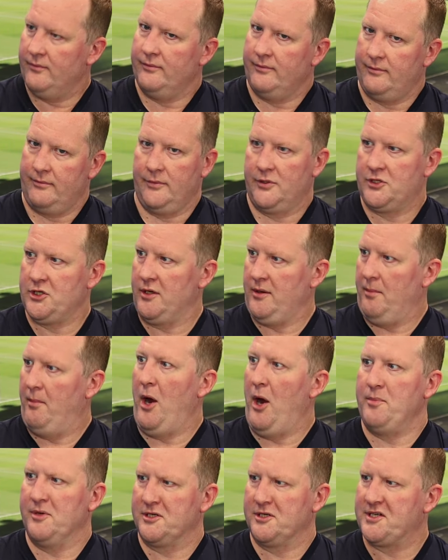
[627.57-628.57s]
which at the
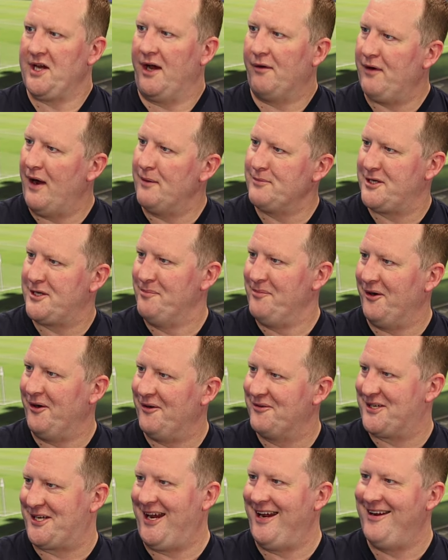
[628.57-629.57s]
moment is Southampton, but
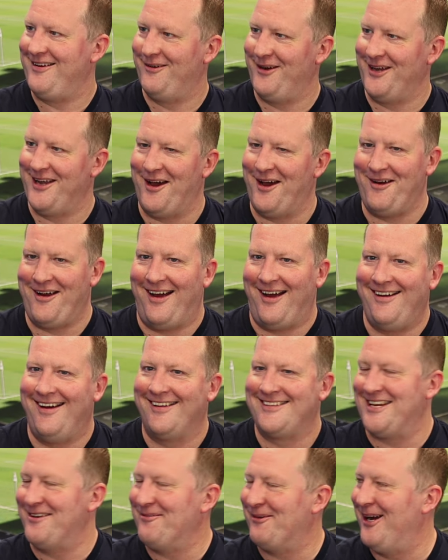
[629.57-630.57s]
obviously we know
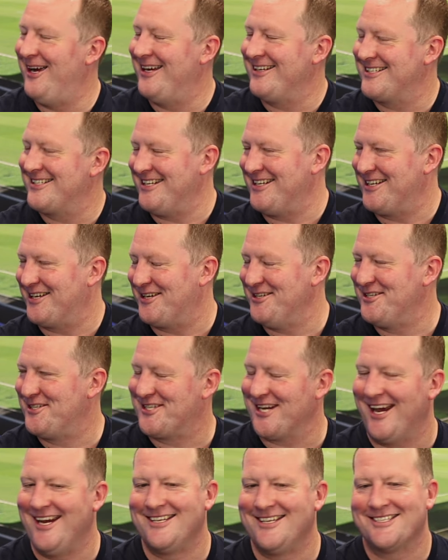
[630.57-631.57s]
as it works, it could
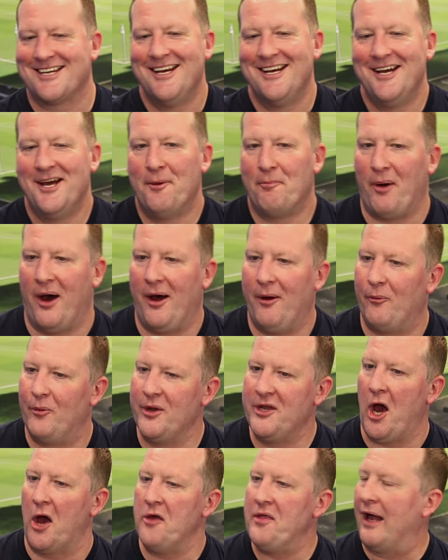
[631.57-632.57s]
change. But we
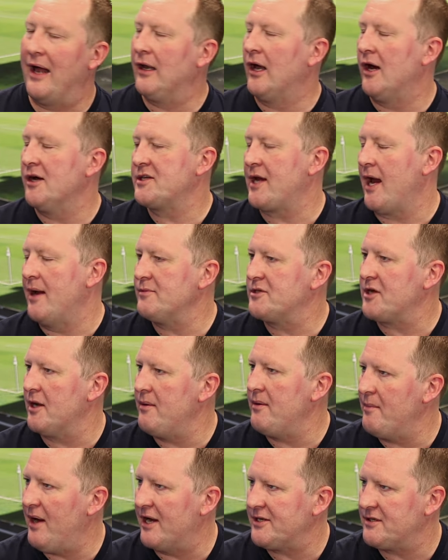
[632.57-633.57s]
know that last game is going
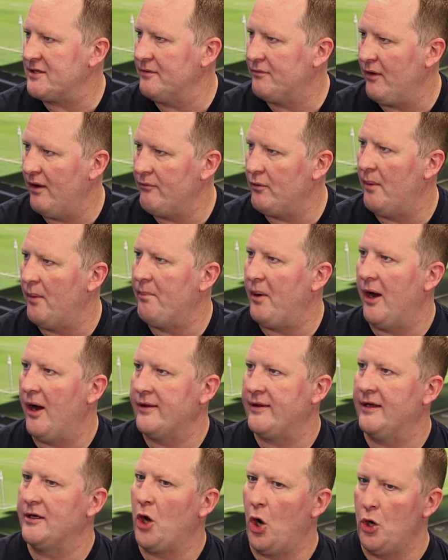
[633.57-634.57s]
to be massive for everyone. But I
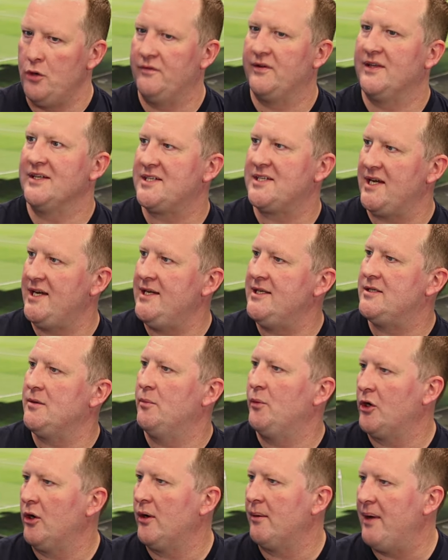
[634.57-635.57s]
think over the season,
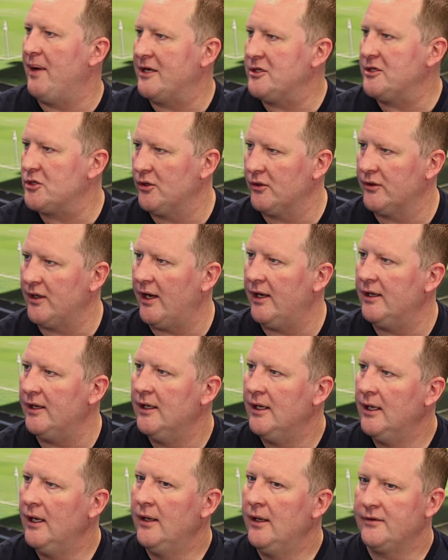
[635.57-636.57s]
we've got to make sure that
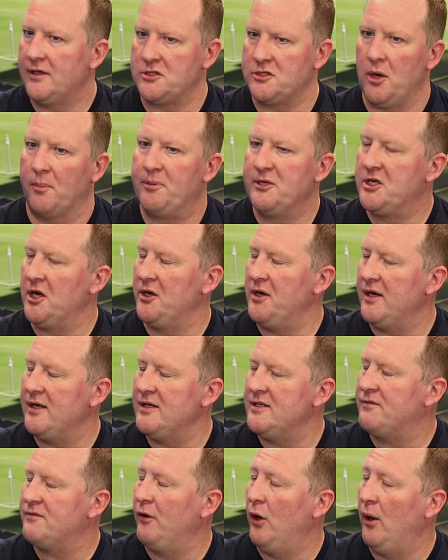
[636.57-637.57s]
there's
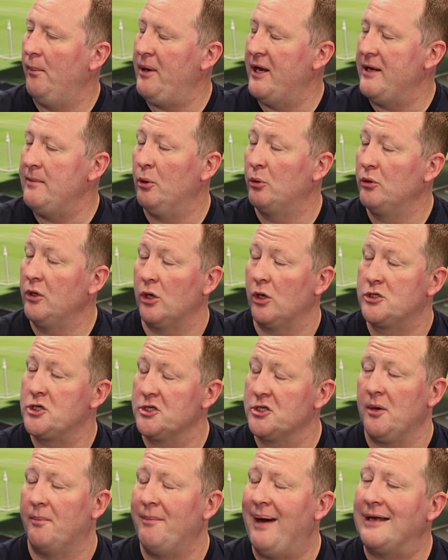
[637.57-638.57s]
opportunities for people, not
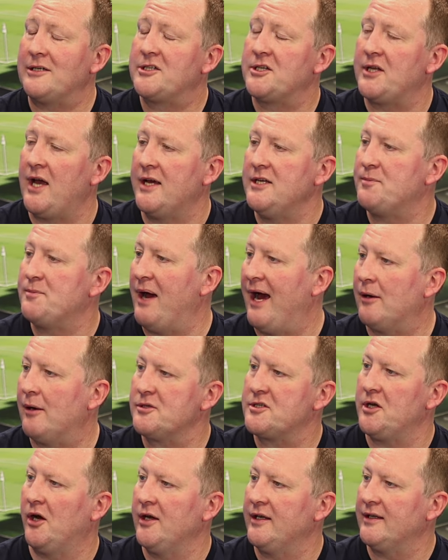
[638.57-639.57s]
just on match days, but
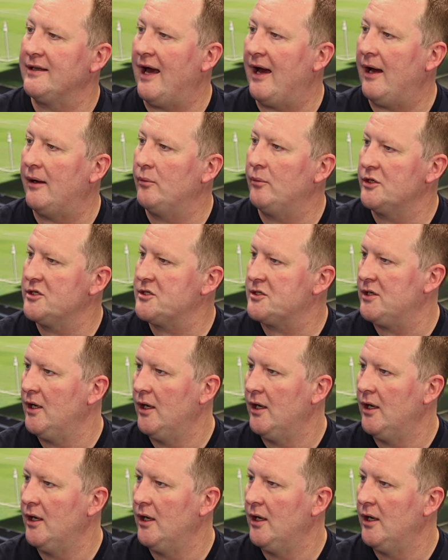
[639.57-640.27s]
outside of that, which